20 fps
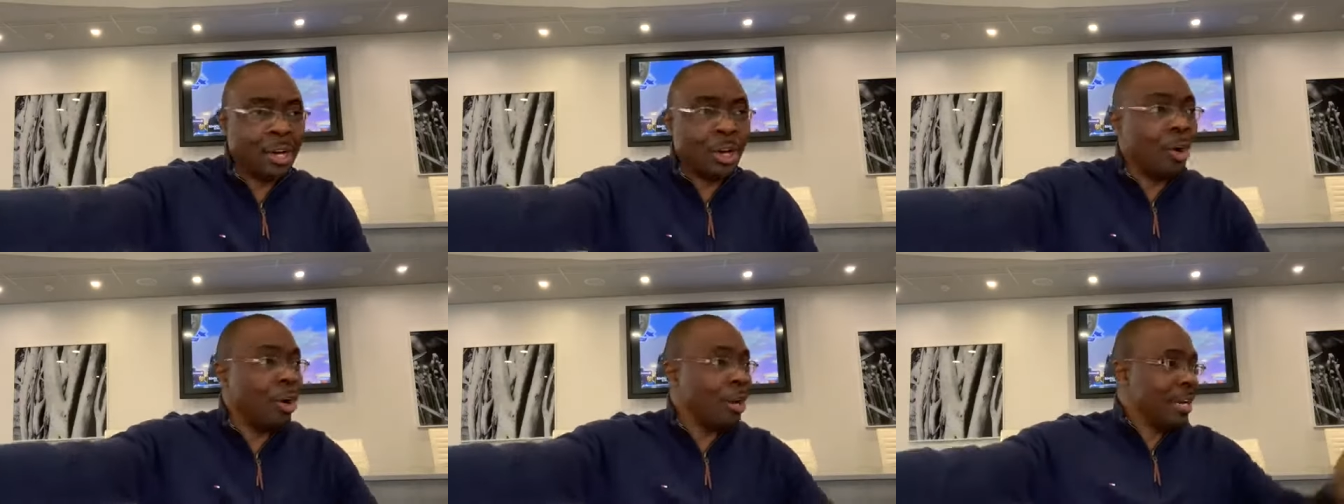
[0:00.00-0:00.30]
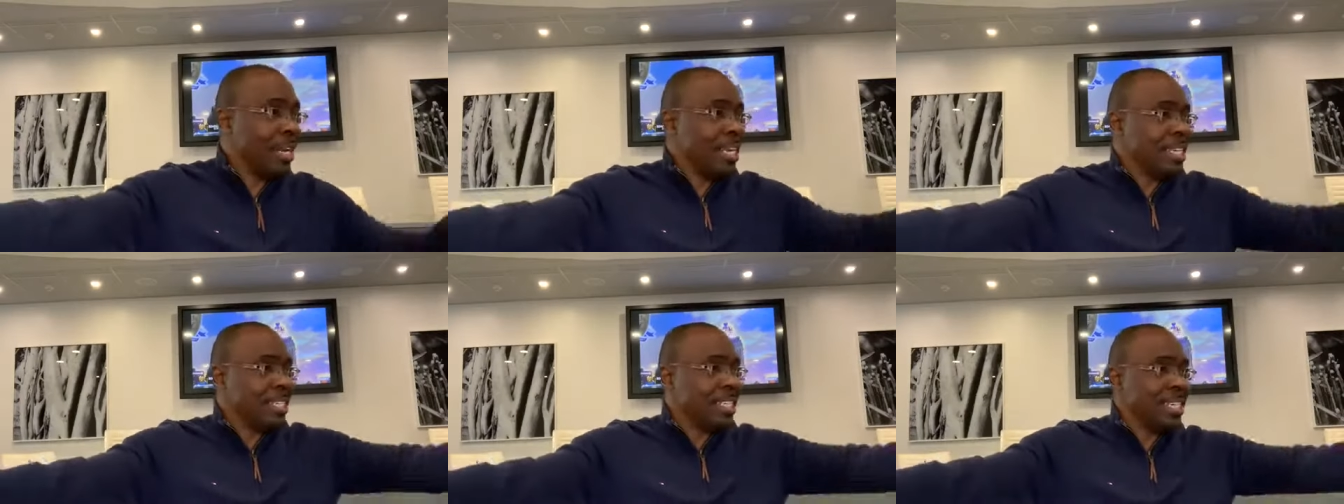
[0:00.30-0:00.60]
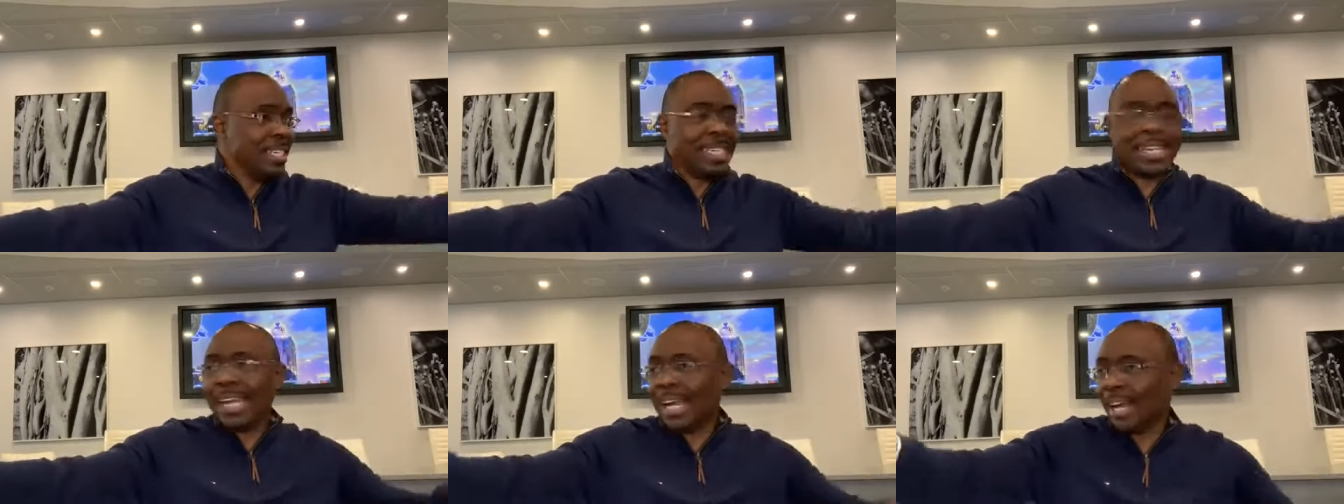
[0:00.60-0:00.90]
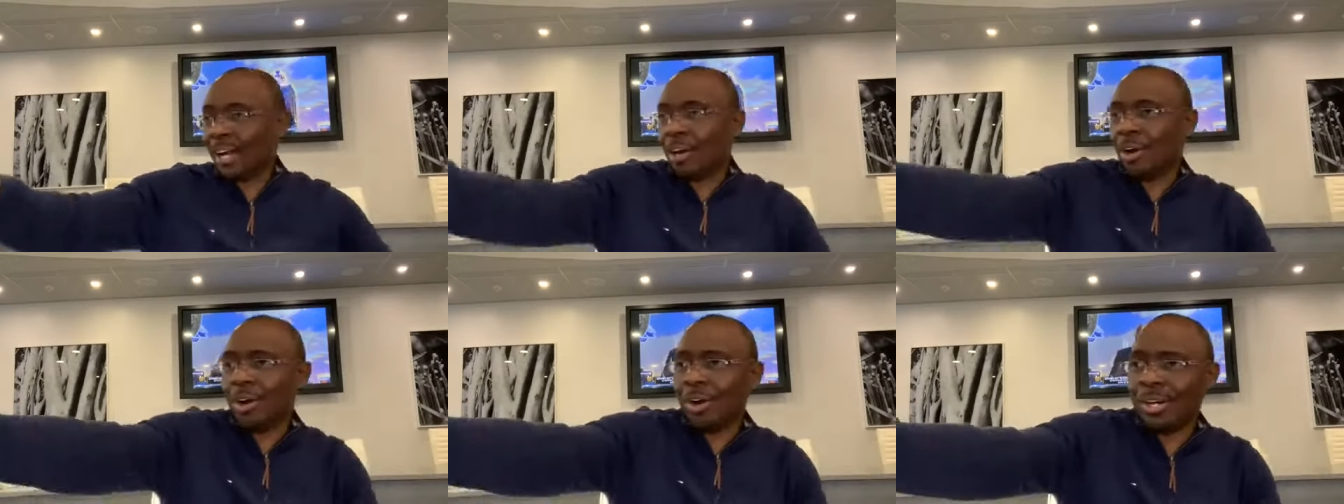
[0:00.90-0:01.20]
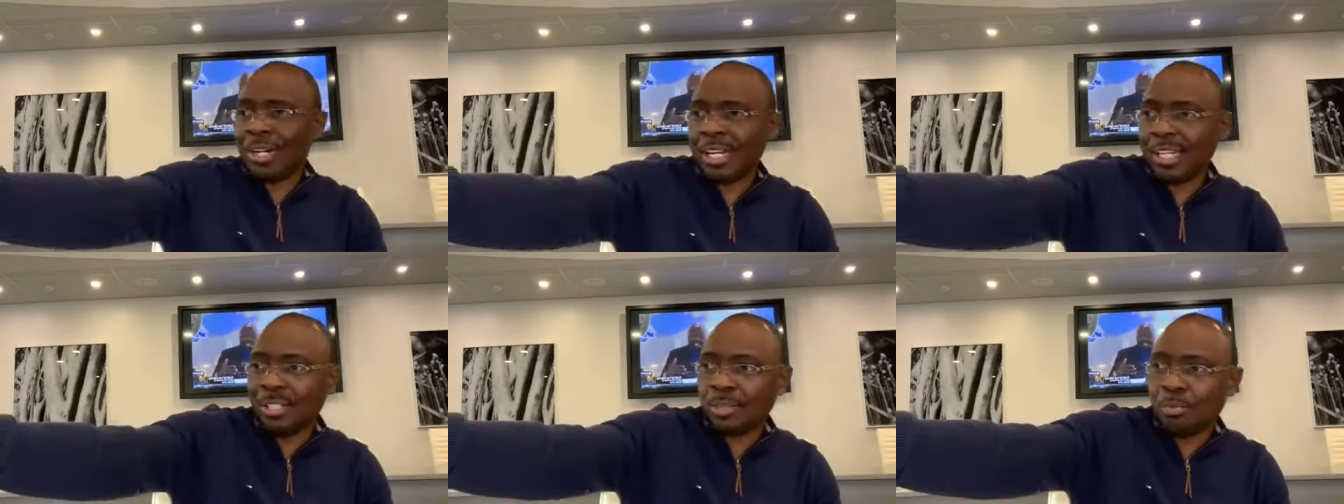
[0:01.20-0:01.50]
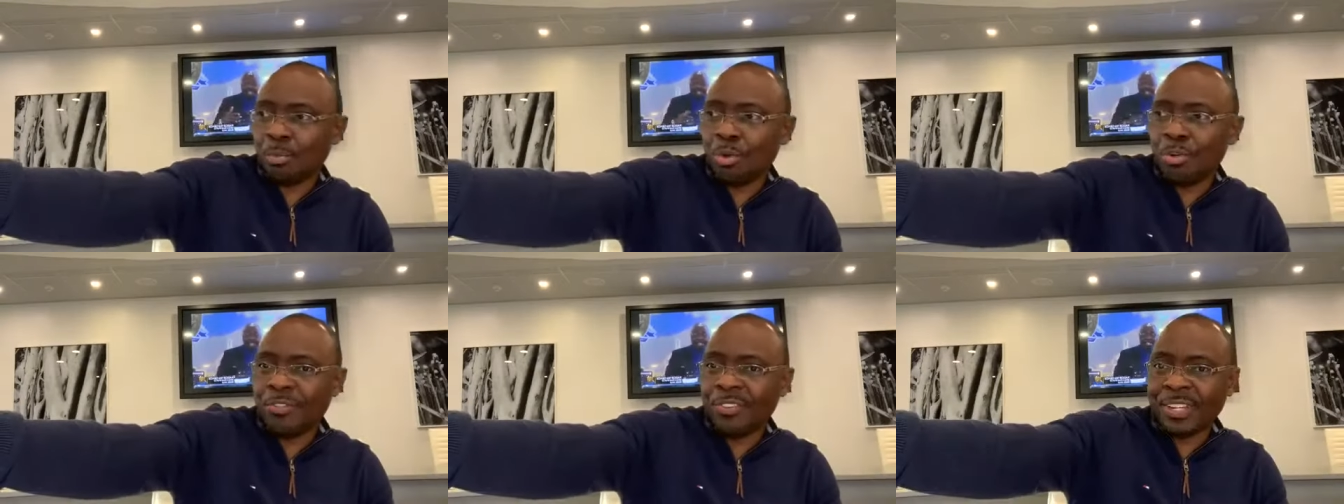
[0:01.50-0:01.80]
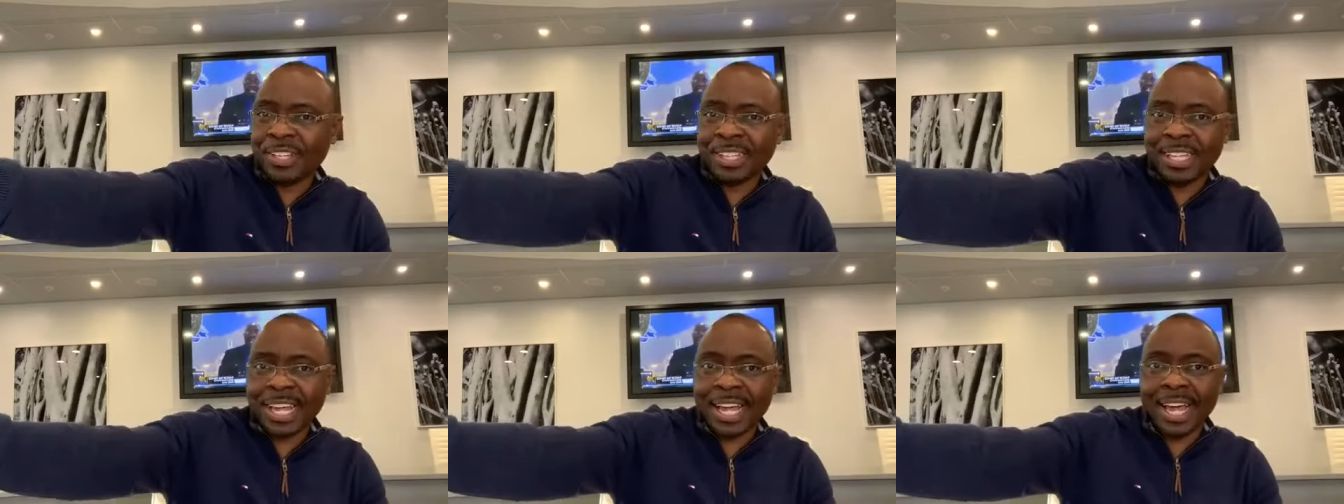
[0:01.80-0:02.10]
God isn't here. God is
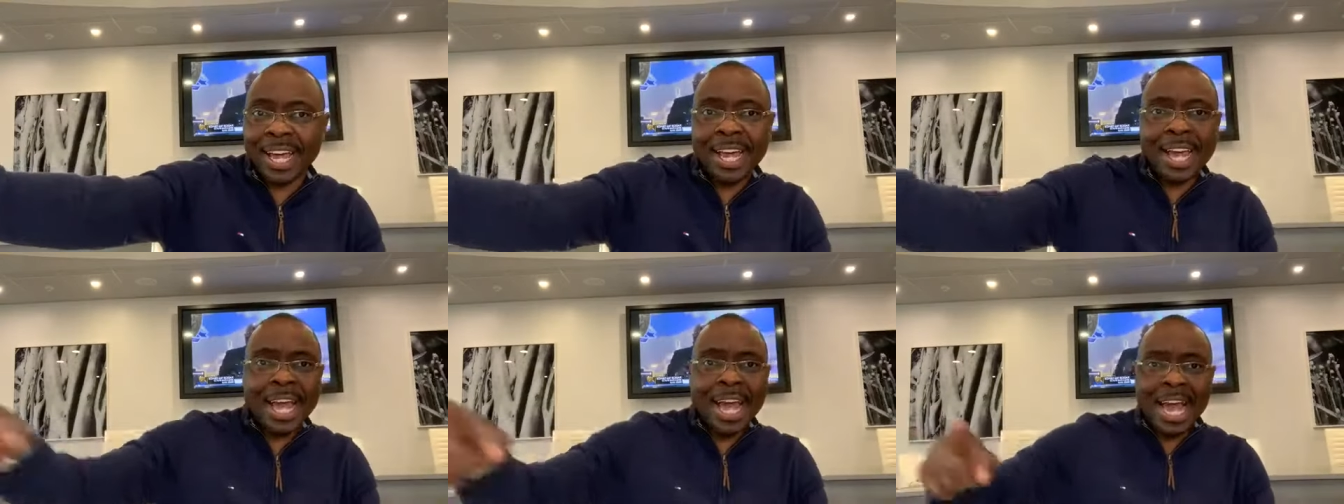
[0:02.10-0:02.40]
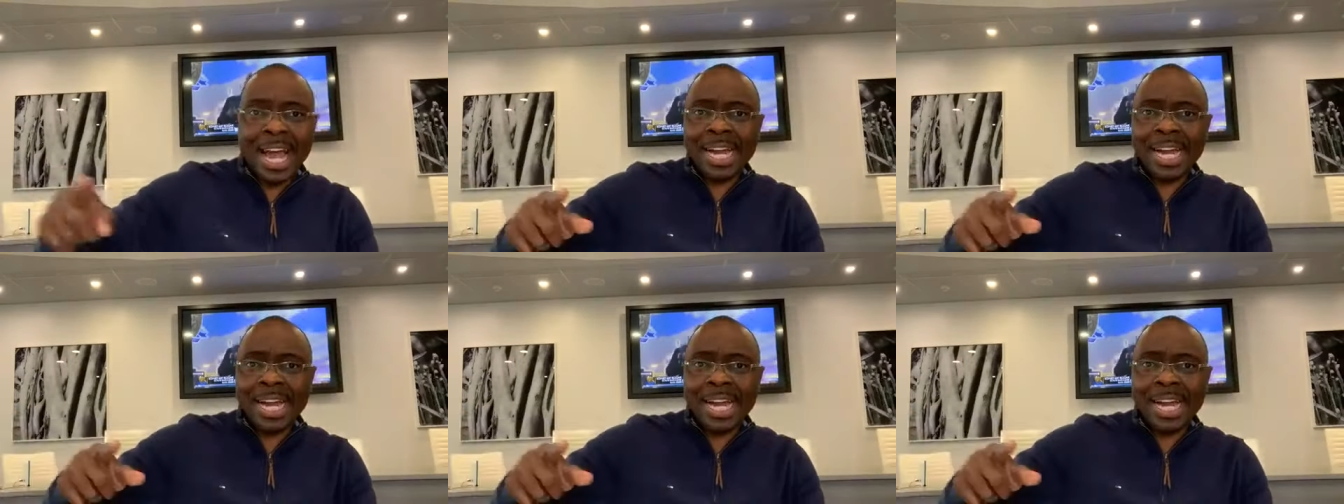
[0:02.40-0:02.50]
moving there.